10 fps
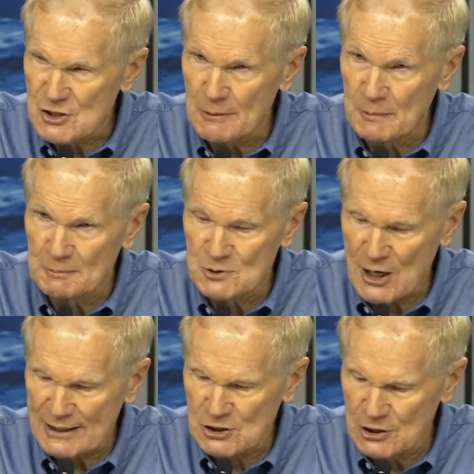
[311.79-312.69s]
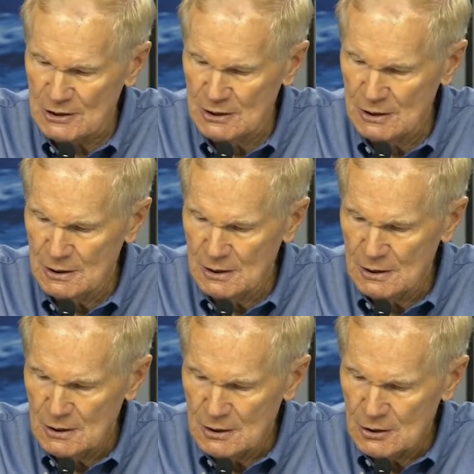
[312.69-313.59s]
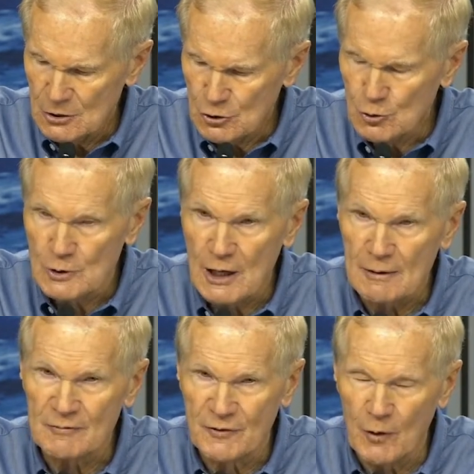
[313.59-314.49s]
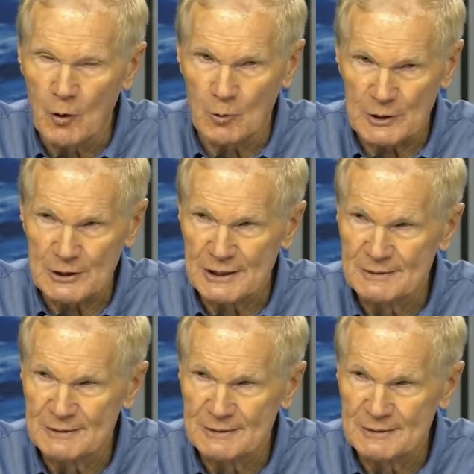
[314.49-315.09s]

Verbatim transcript: some objection, you come forward